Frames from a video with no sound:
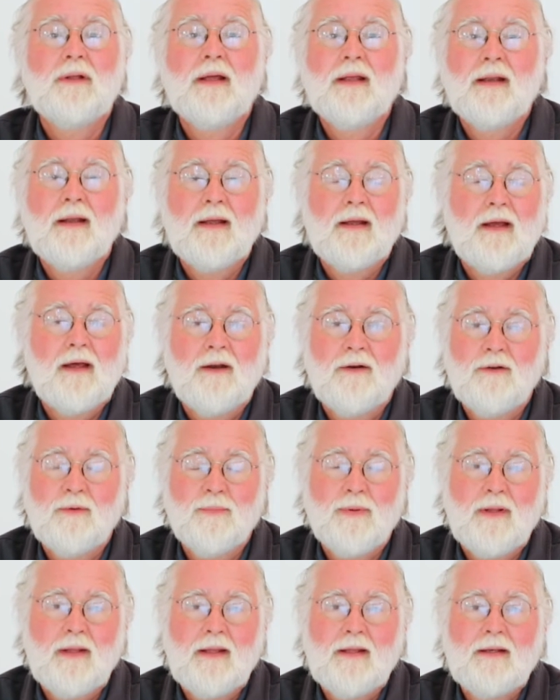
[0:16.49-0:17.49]
And I got on a
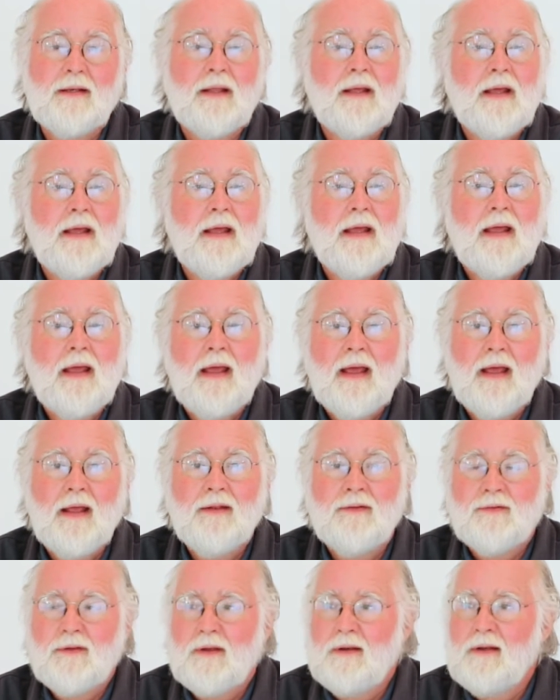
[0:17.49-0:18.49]
plane, and
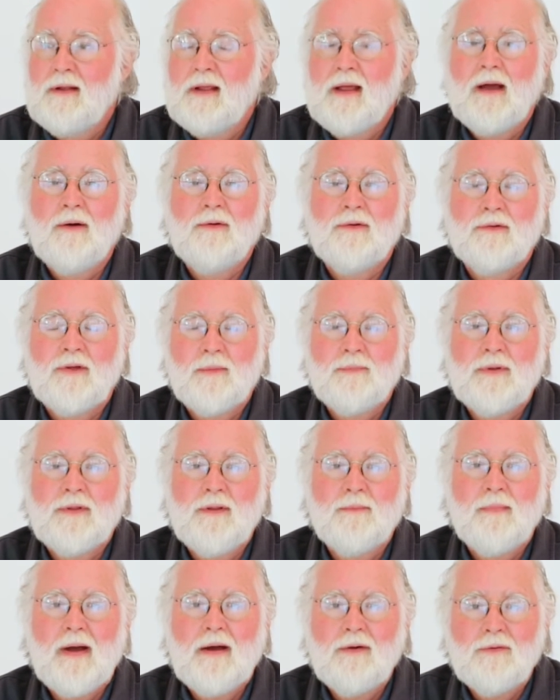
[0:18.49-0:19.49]
suddenly I was up in the
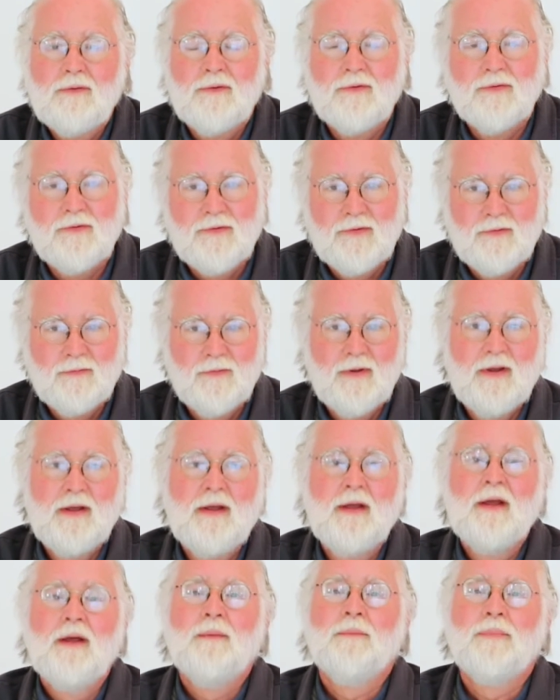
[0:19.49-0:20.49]
mountains,
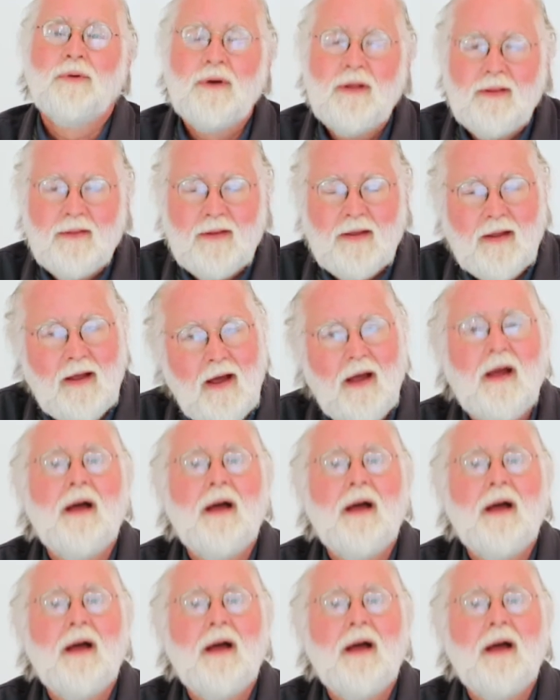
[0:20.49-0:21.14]
breathing.